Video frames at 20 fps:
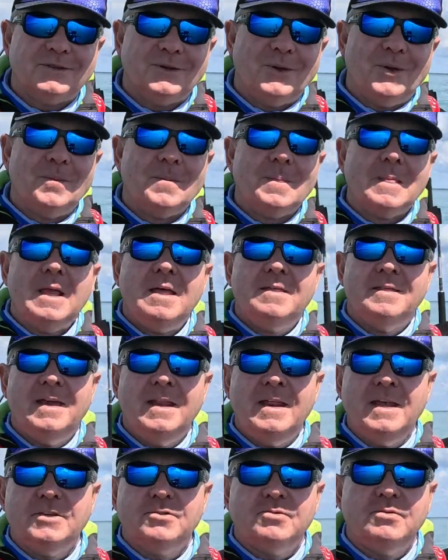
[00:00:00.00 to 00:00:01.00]
So
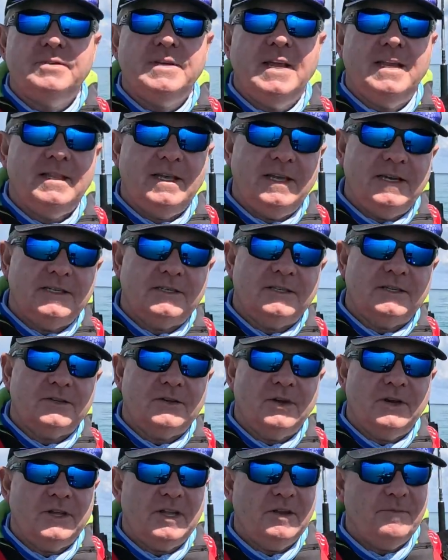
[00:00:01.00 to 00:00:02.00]
that extra 10 litres is
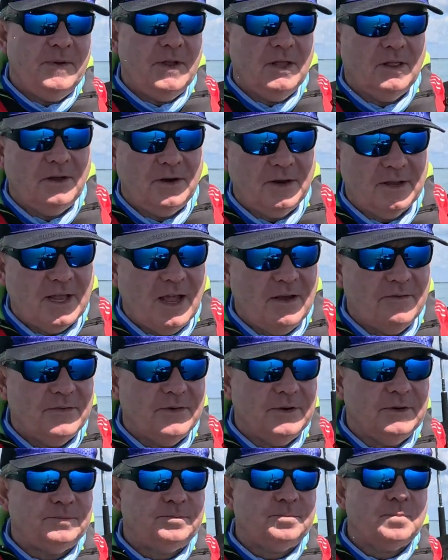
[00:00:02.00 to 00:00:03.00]
going to give me a lot of
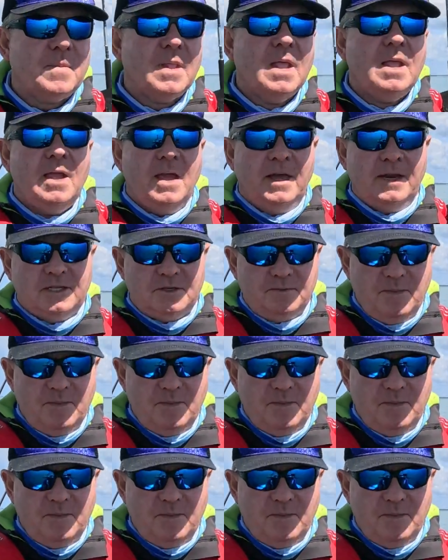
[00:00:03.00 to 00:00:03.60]
comfort. And